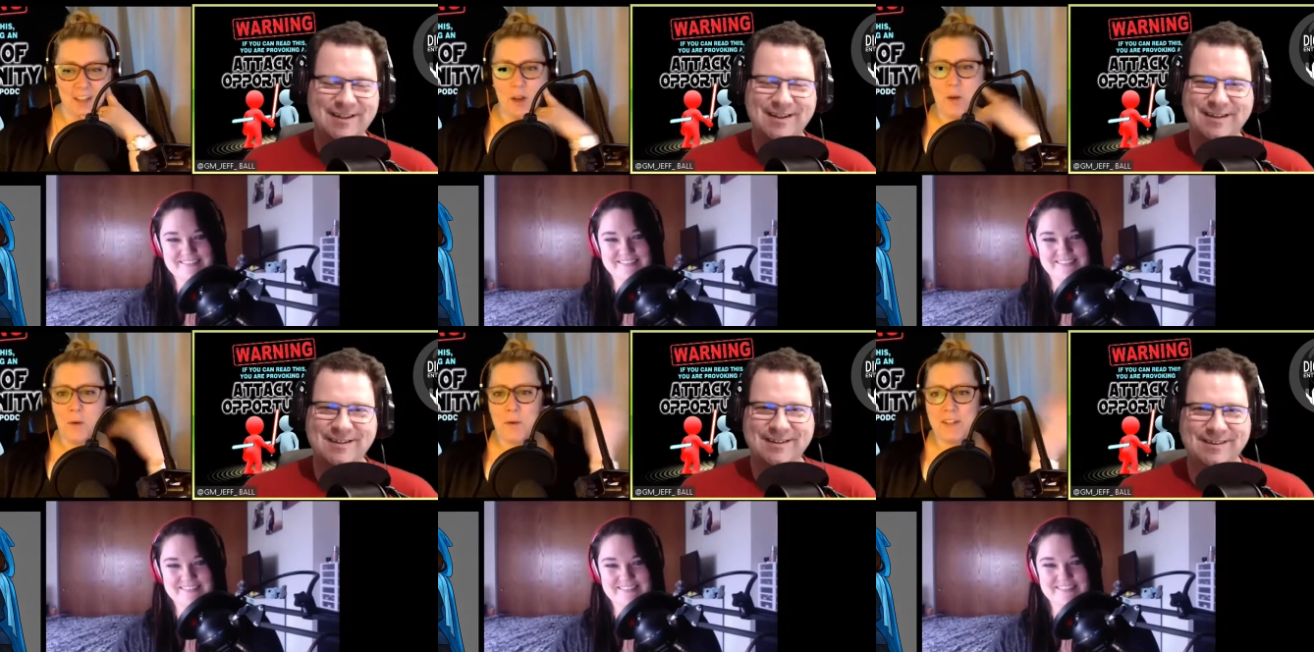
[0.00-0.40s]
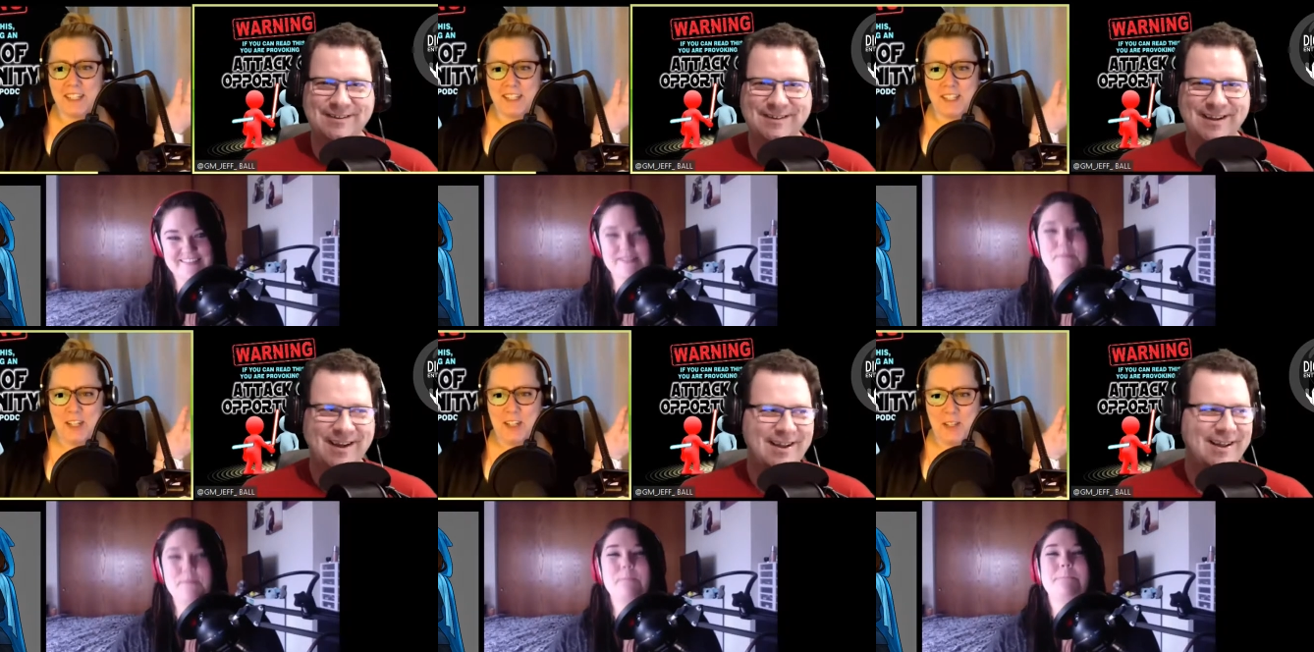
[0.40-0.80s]
Speaker 1: Who
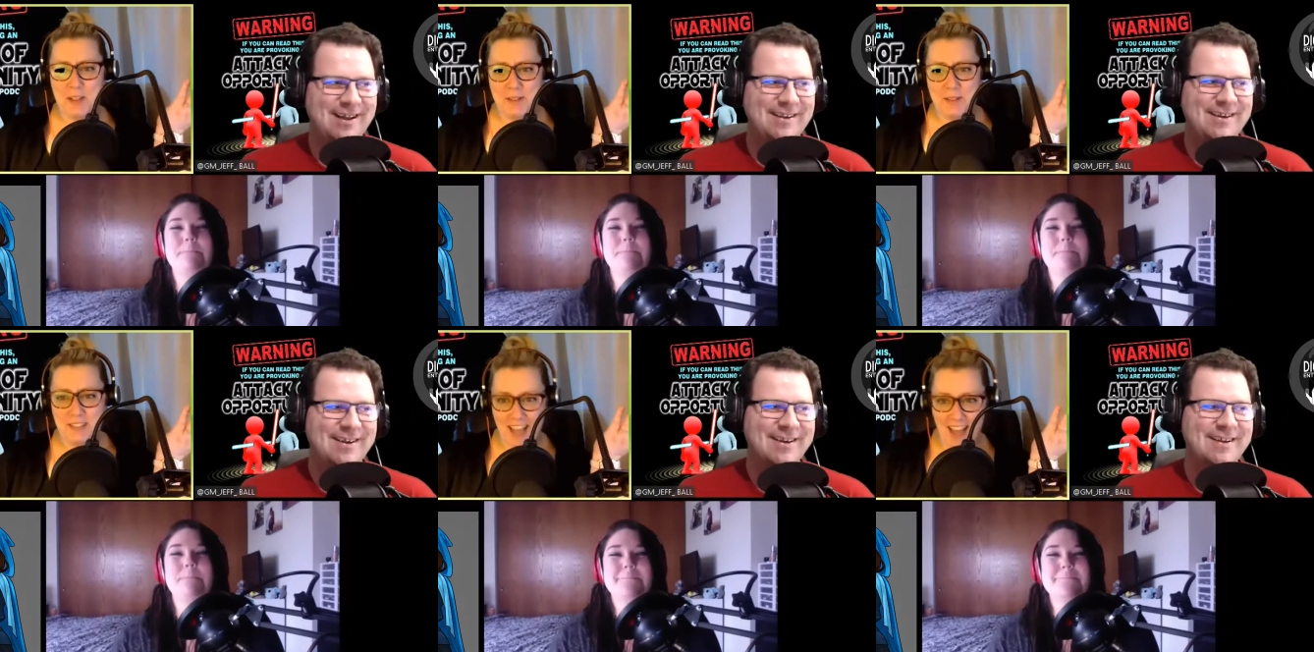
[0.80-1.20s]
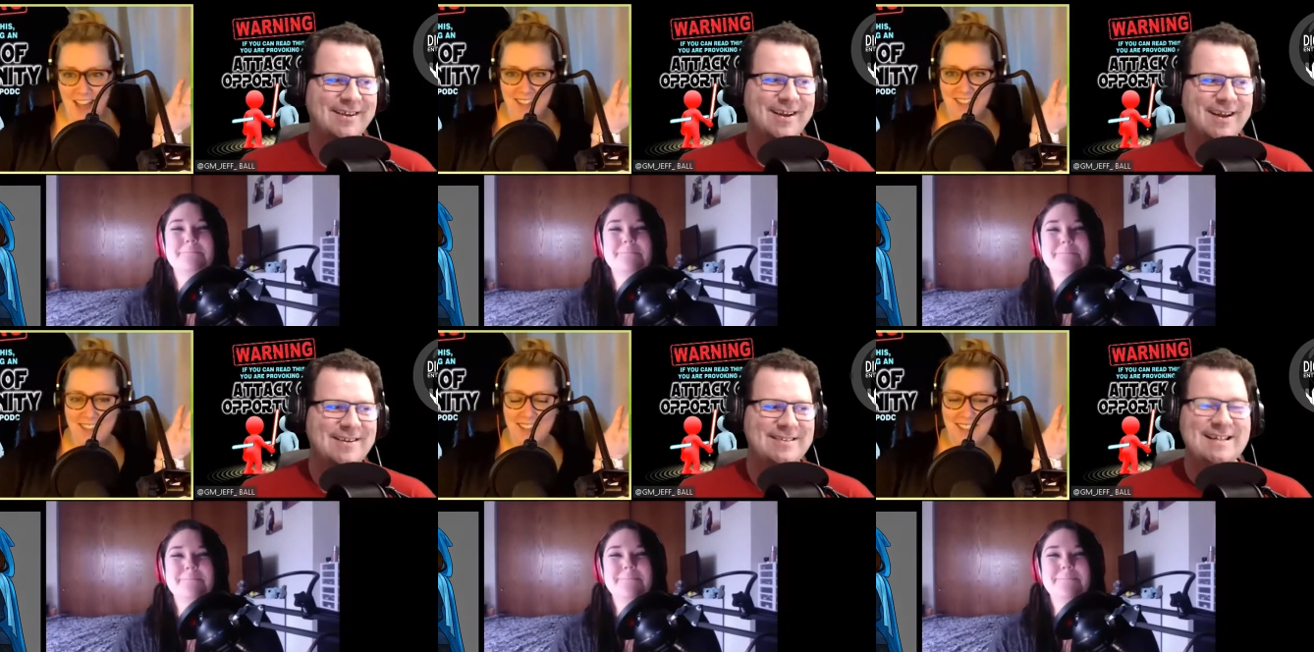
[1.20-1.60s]
doesn't use uh, that?
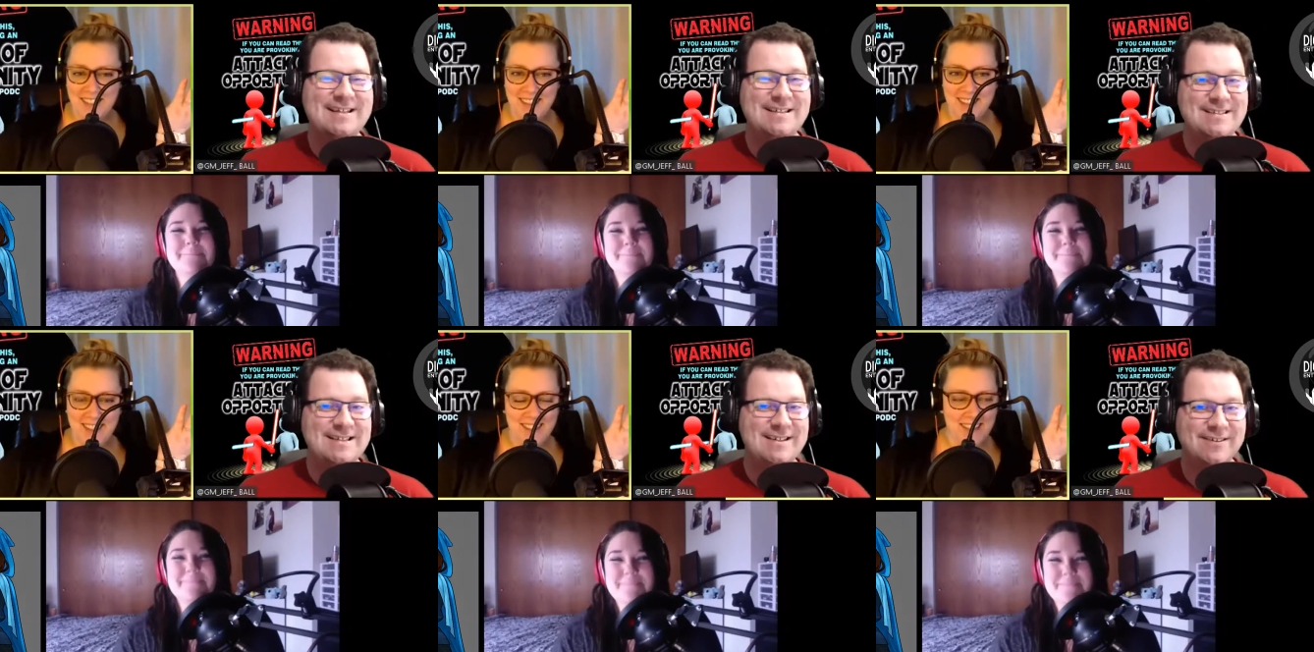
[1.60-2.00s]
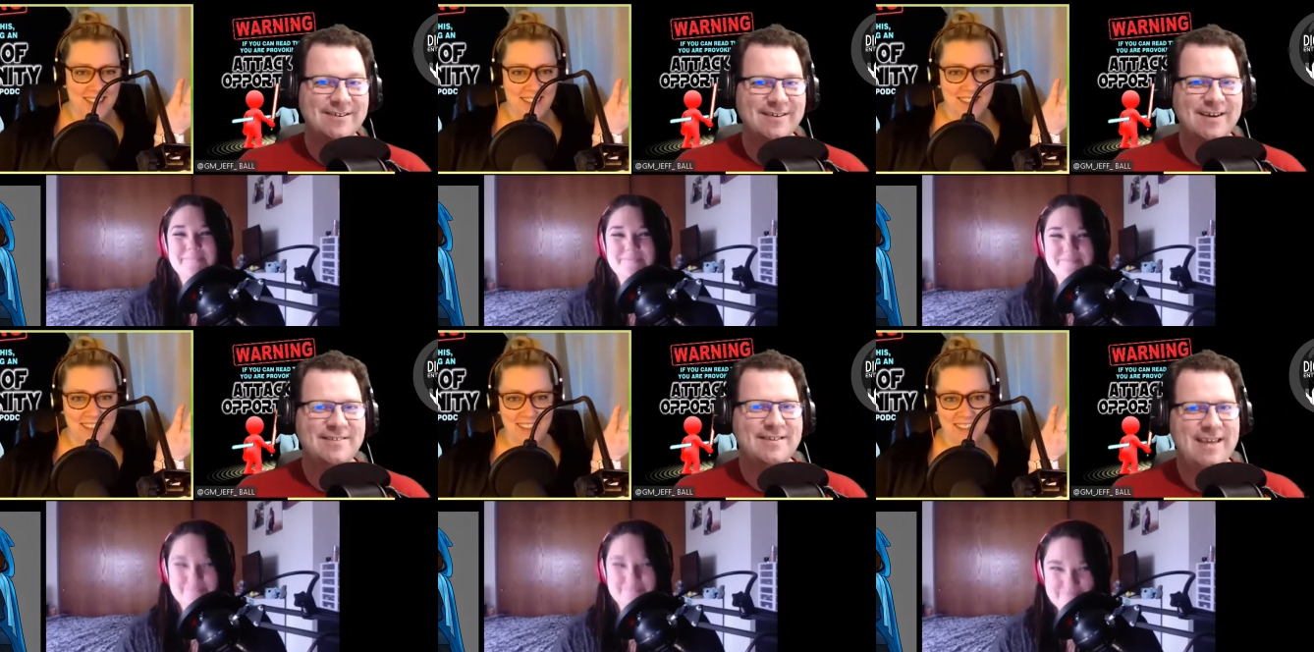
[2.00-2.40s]
Speaker 2: D and D,
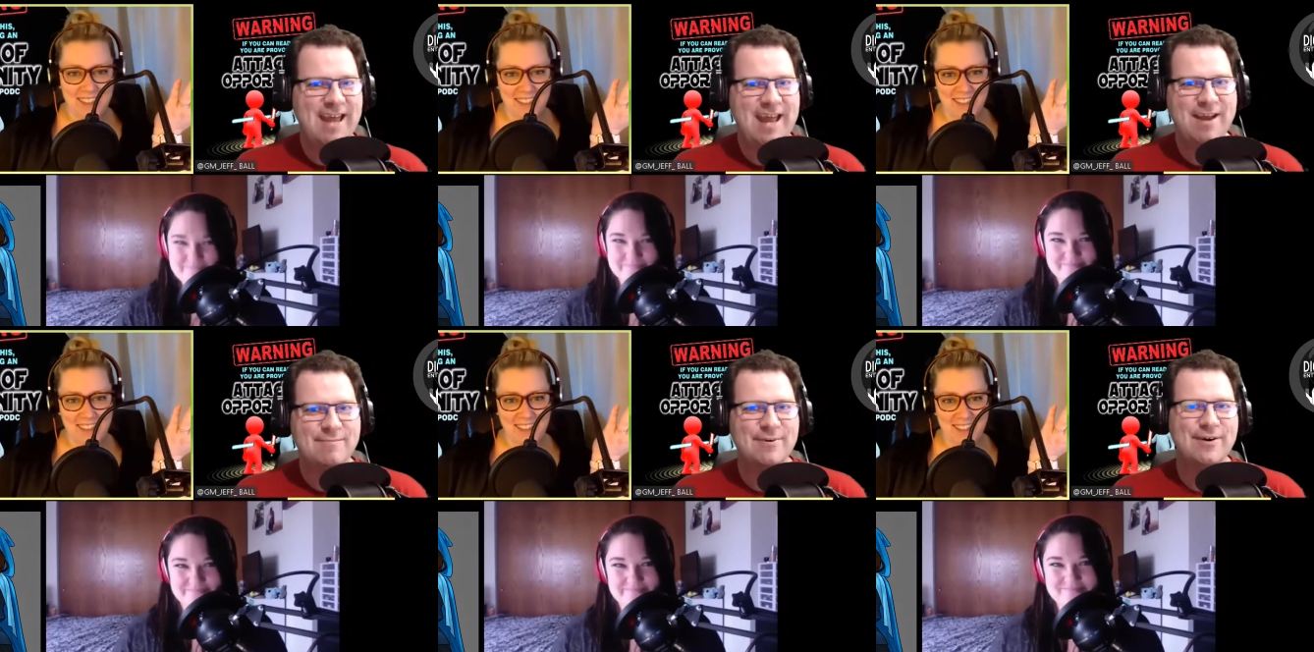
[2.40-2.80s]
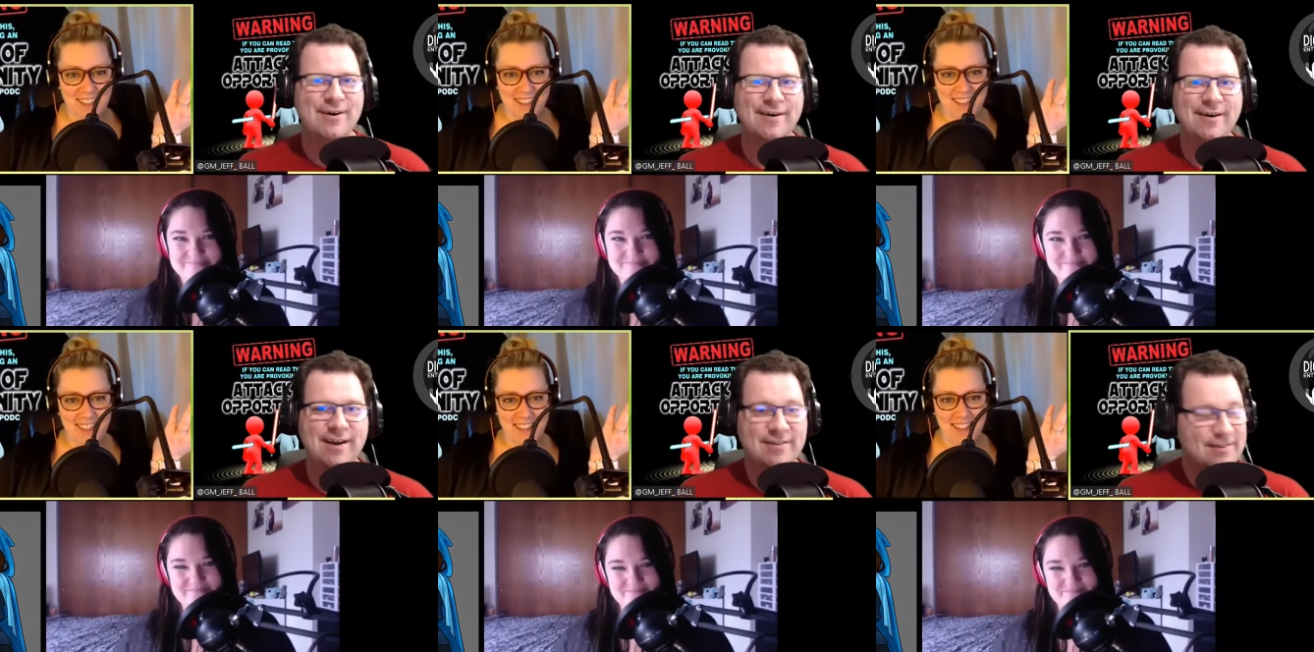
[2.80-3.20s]
it's
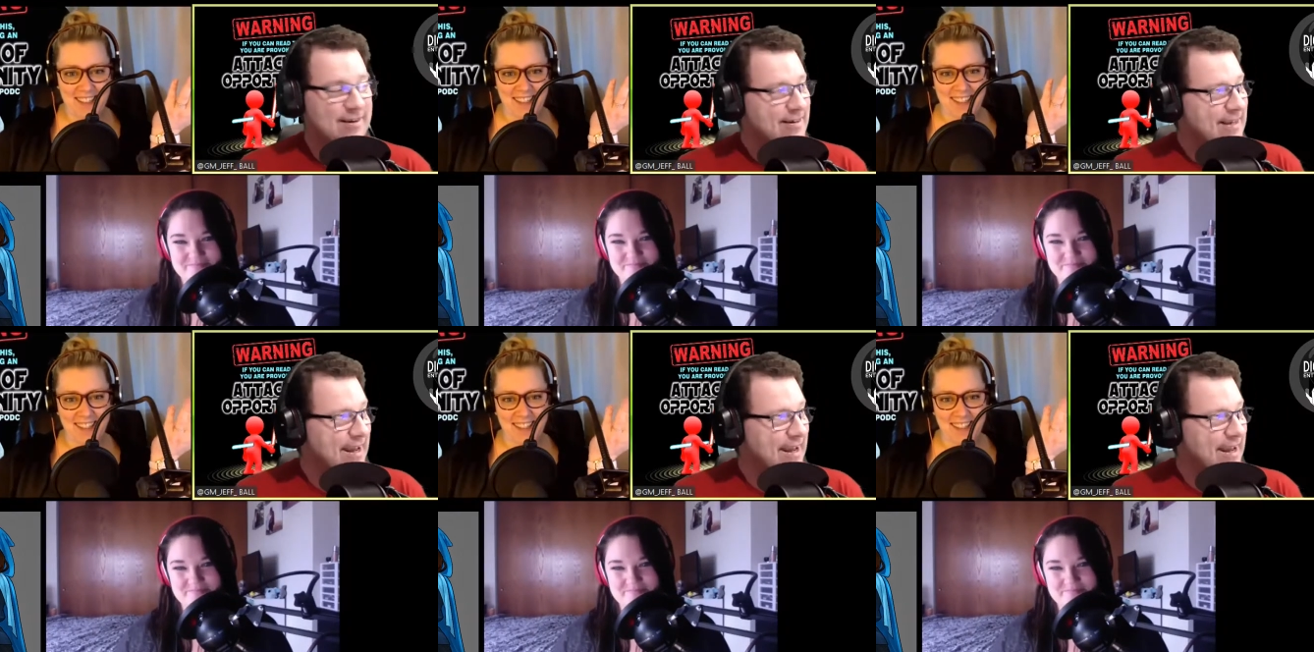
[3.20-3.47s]
gamer, isn't it?